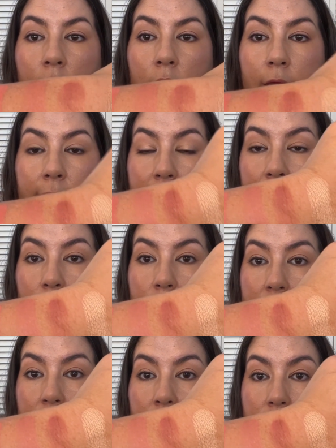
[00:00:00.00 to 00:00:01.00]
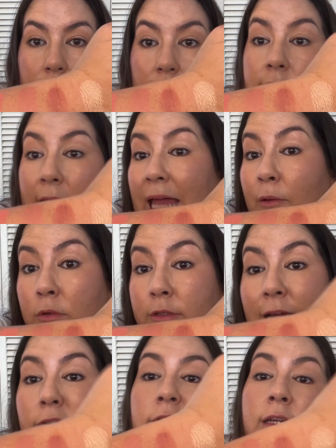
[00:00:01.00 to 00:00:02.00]
I can't wait to use these. I will
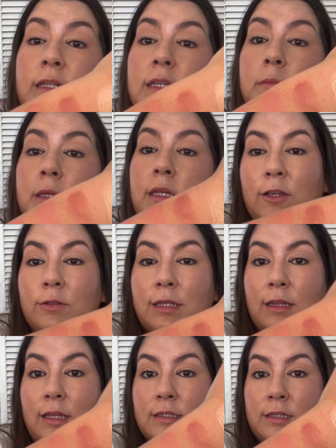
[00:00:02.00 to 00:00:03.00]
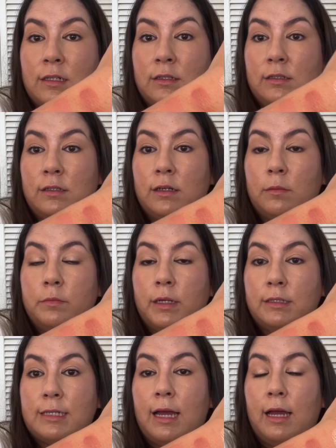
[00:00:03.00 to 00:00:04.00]
definitely be using these in a
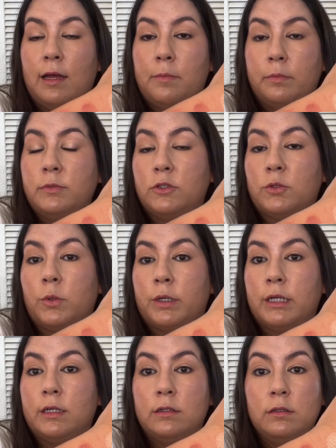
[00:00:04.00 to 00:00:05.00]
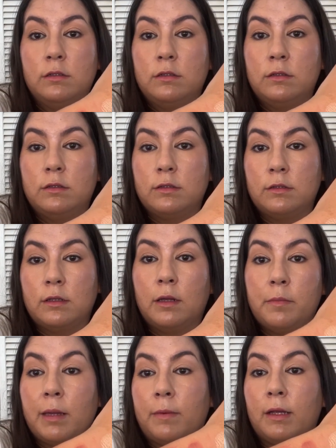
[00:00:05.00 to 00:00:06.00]
tutorial and
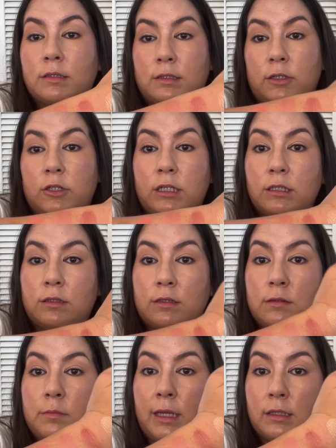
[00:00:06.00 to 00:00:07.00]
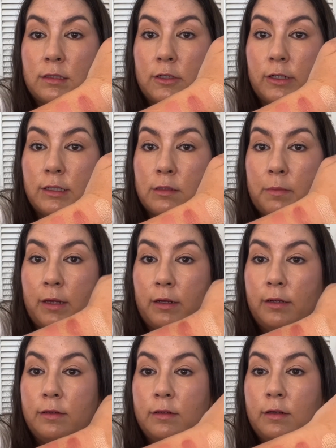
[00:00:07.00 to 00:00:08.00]
maybe a series, make a series about
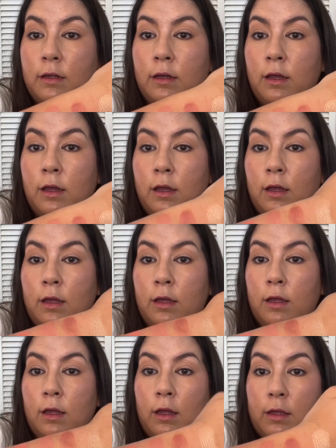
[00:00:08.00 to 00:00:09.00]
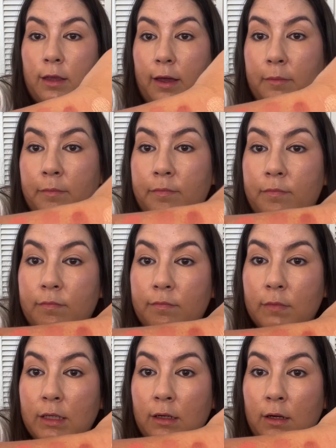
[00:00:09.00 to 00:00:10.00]
it. Yeah.
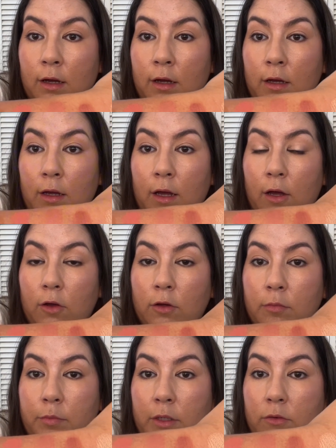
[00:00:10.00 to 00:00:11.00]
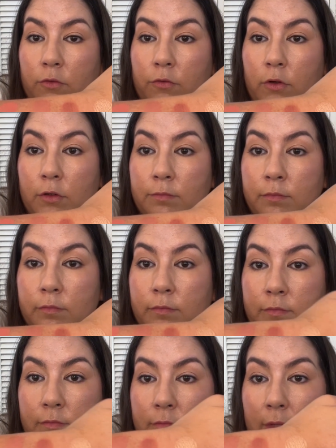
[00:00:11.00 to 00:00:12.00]
Oh, beautiful.
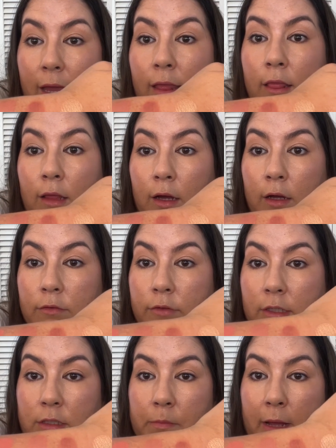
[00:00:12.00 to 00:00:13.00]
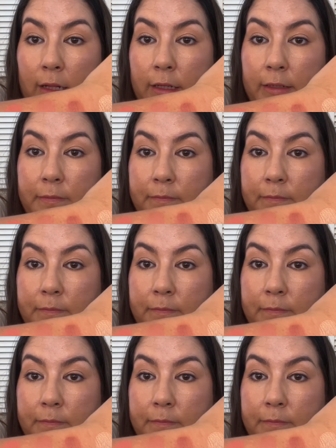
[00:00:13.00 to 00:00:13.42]
I love this palette.